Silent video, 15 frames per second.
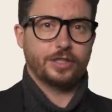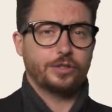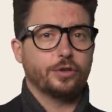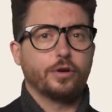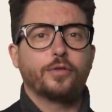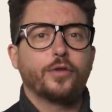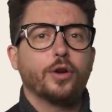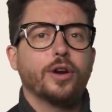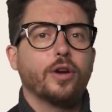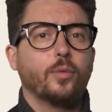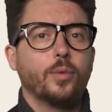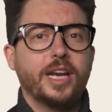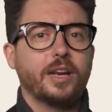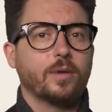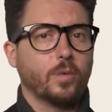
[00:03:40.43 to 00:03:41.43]
So if you're in a
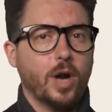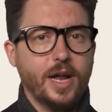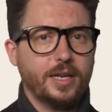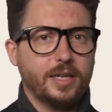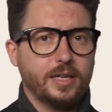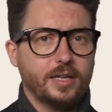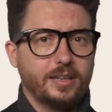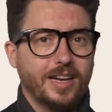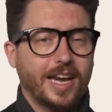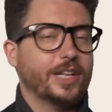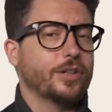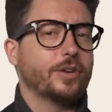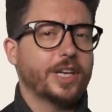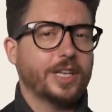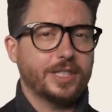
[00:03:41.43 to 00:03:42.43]
reading rut
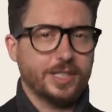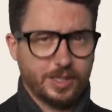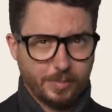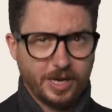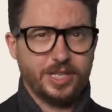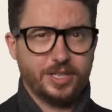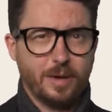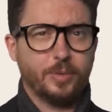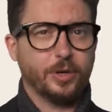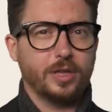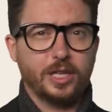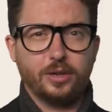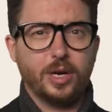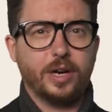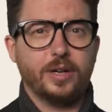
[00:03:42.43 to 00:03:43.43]
and looking to spice up your
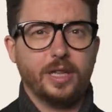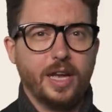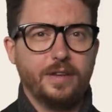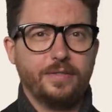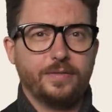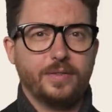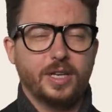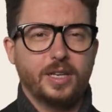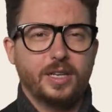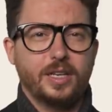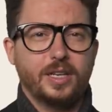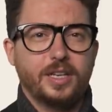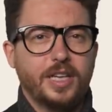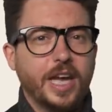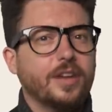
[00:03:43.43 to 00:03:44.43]
literary life,
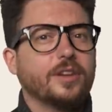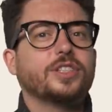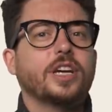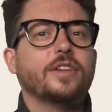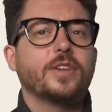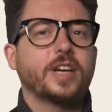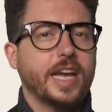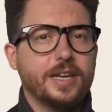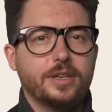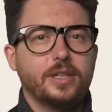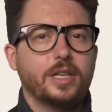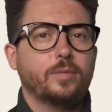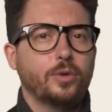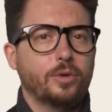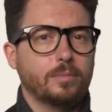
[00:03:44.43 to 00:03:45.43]
get yourself a
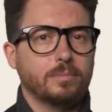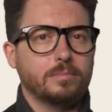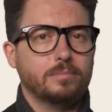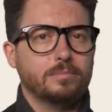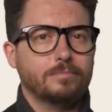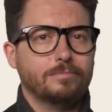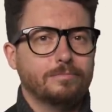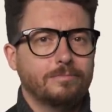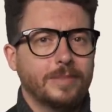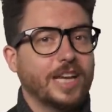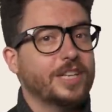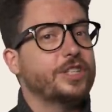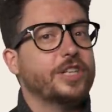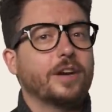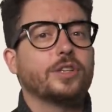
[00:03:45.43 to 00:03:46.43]
candlelit room
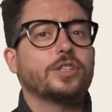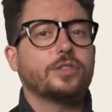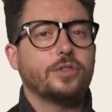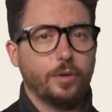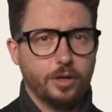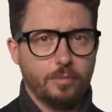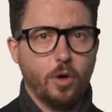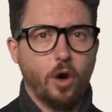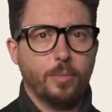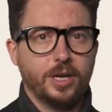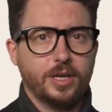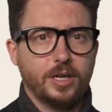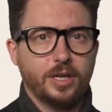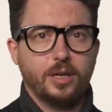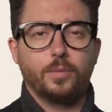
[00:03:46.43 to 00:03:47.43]
and share a stolen
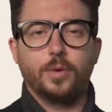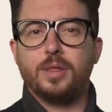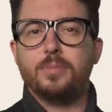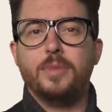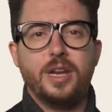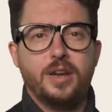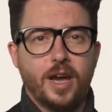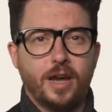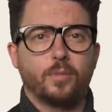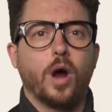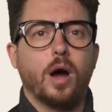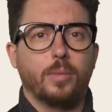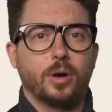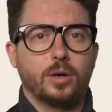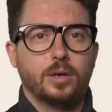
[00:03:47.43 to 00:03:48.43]
moment with Midnight
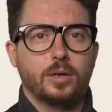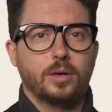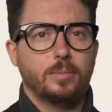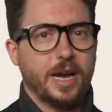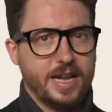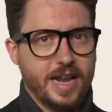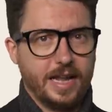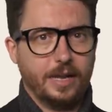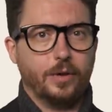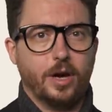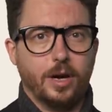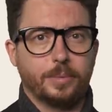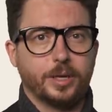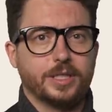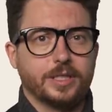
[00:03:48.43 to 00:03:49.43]
Robber by Nalo
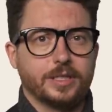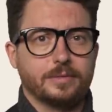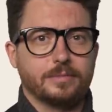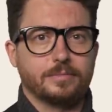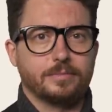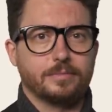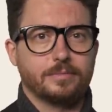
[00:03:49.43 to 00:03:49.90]
Hopkinson.